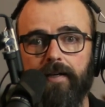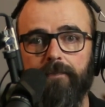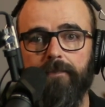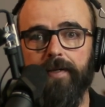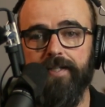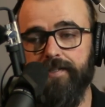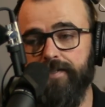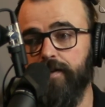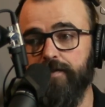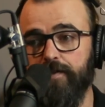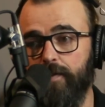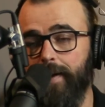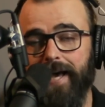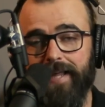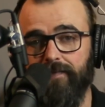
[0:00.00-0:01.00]
because it's also
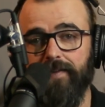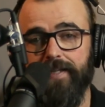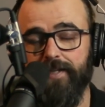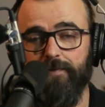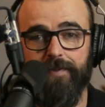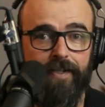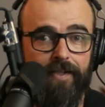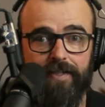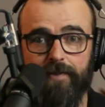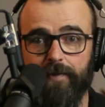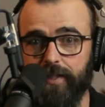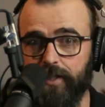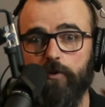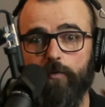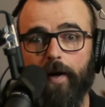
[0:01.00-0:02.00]
the path of least resistance
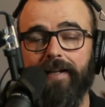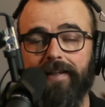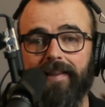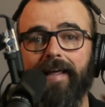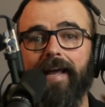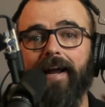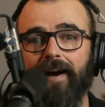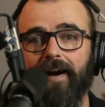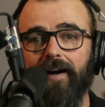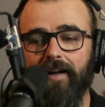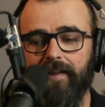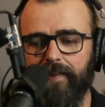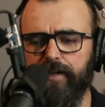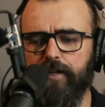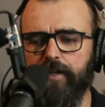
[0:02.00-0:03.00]
because it's right there,
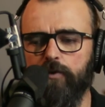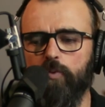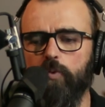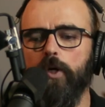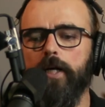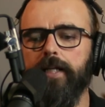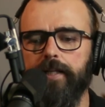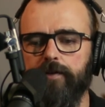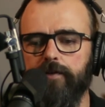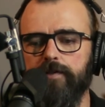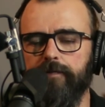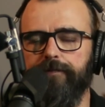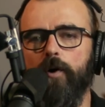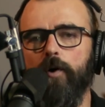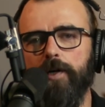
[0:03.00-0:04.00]
then you can really do
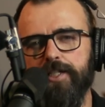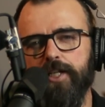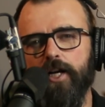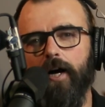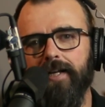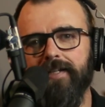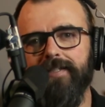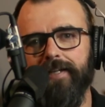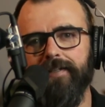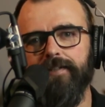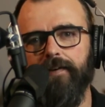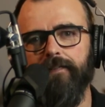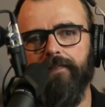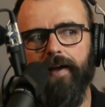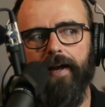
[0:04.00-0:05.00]
some focused content
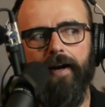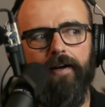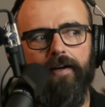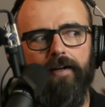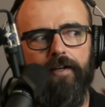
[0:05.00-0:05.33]
on there.